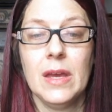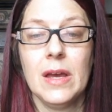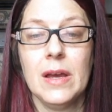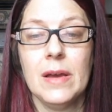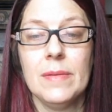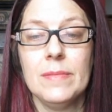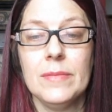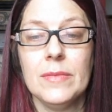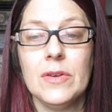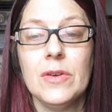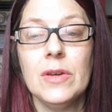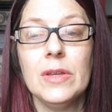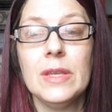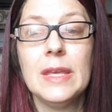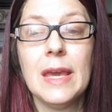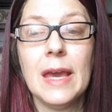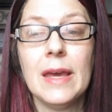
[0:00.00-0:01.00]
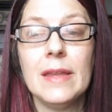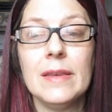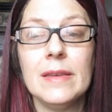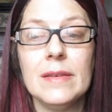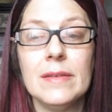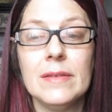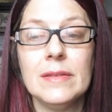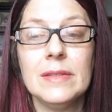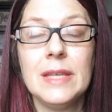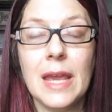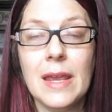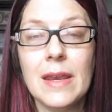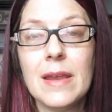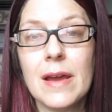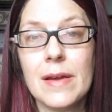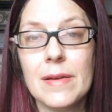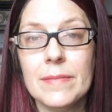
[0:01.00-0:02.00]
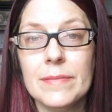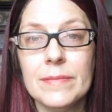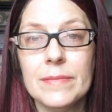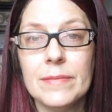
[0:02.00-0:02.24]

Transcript: um, could get data,